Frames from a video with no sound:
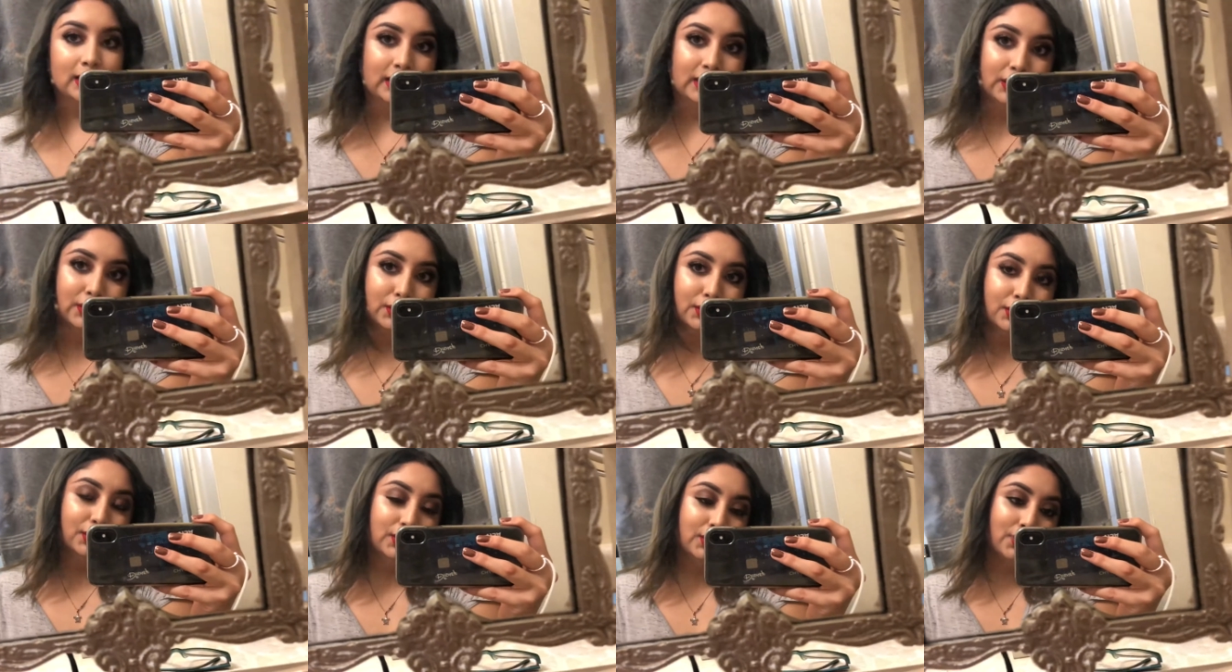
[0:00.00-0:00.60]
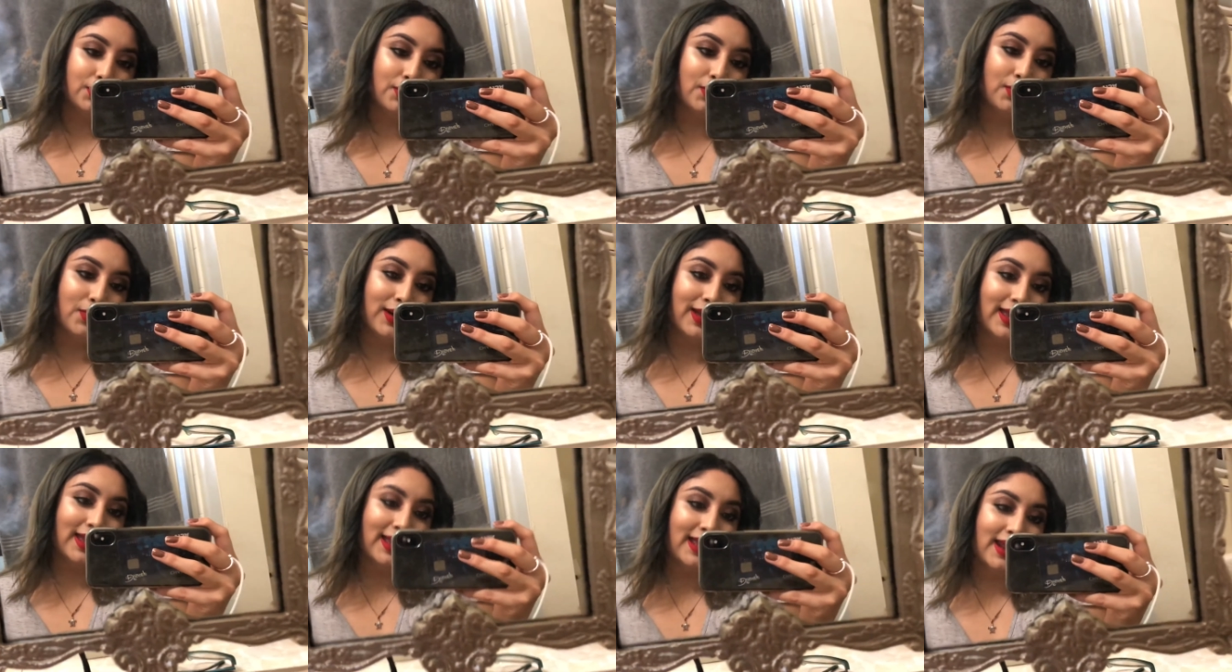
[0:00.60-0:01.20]
later
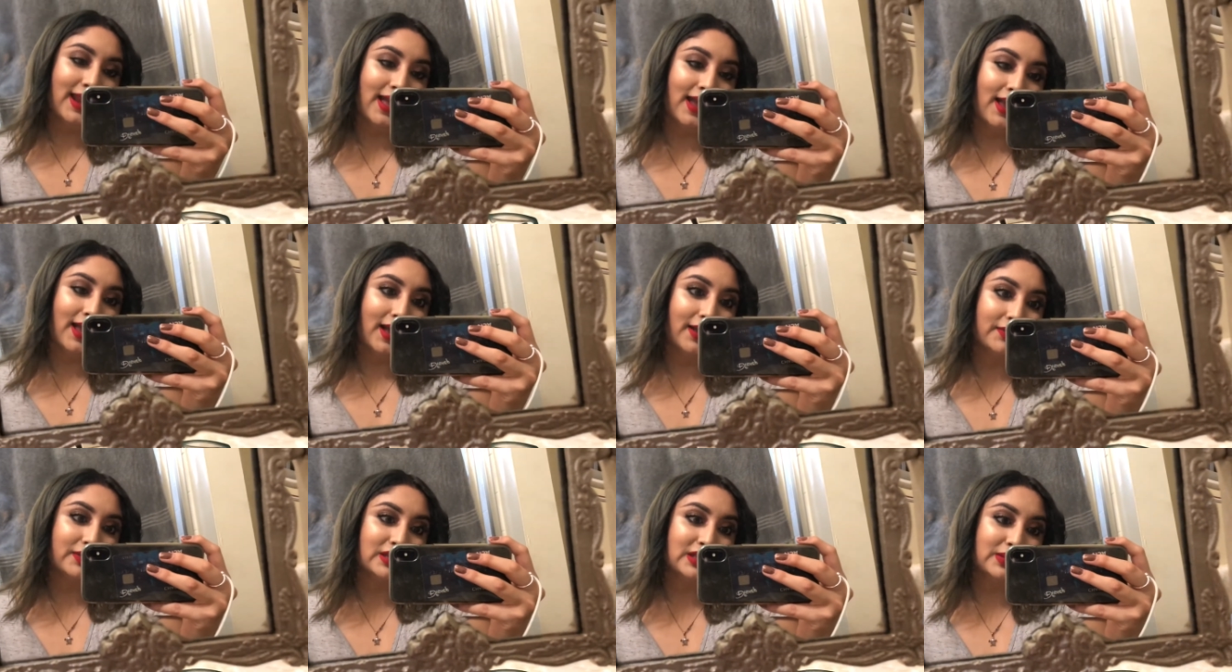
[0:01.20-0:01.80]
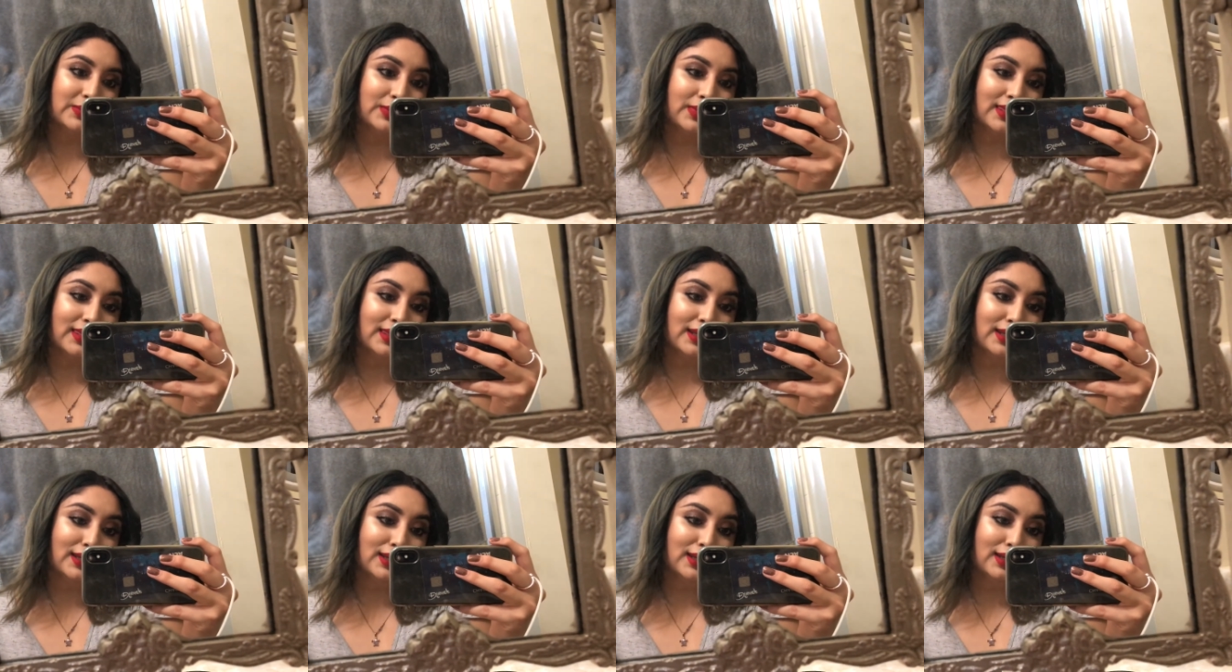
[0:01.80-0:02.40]
when I have
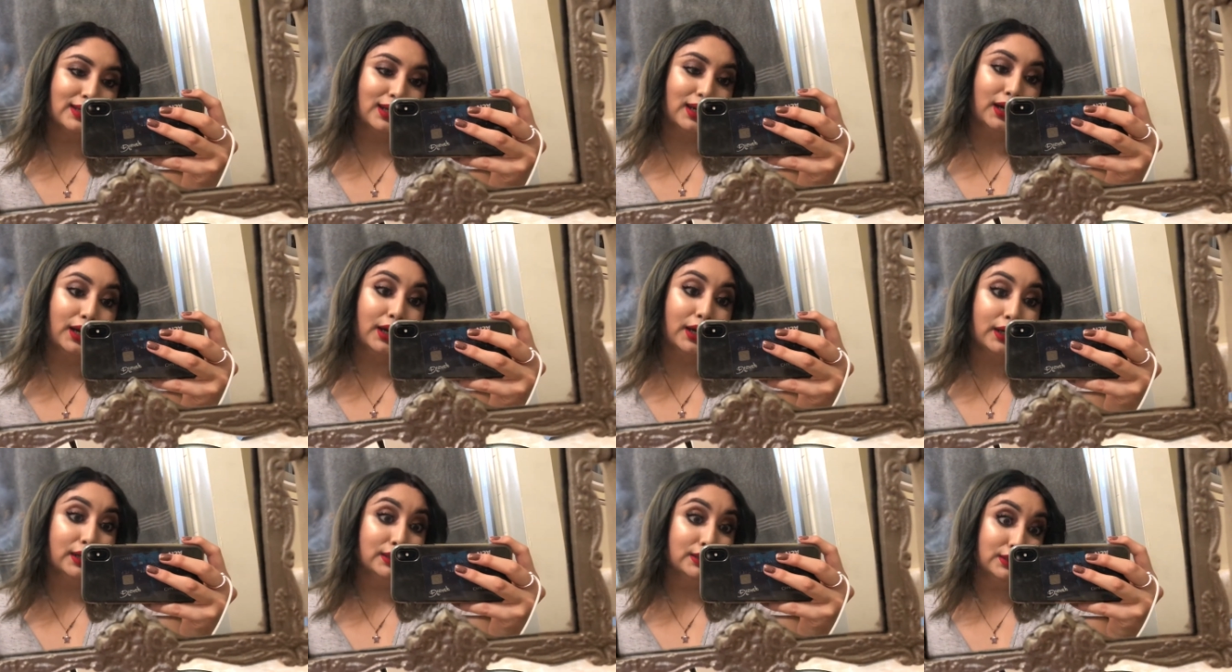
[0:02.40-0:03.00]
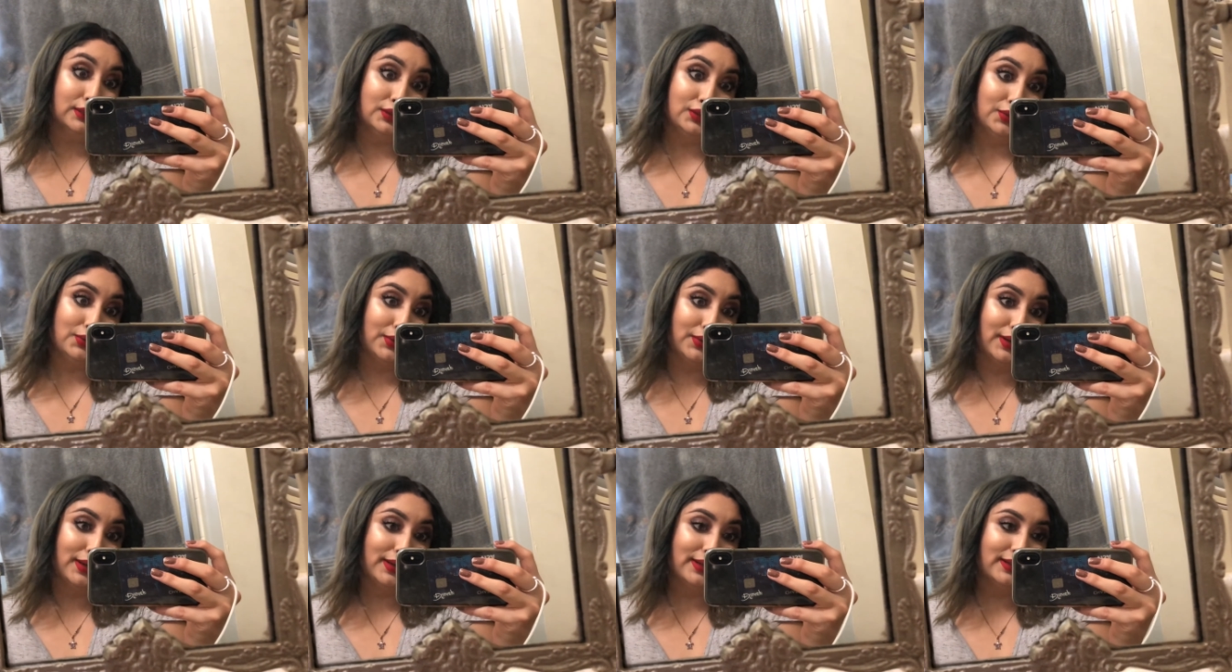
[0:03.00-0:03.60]
something good to show
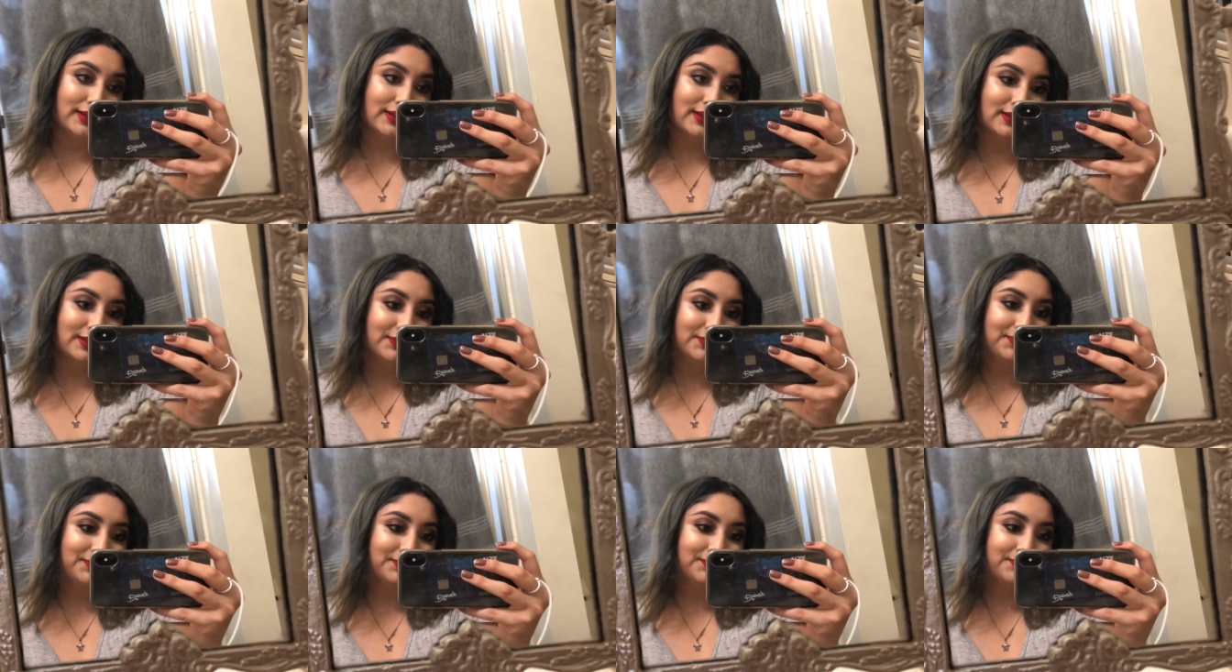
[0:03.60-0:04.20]
you guys.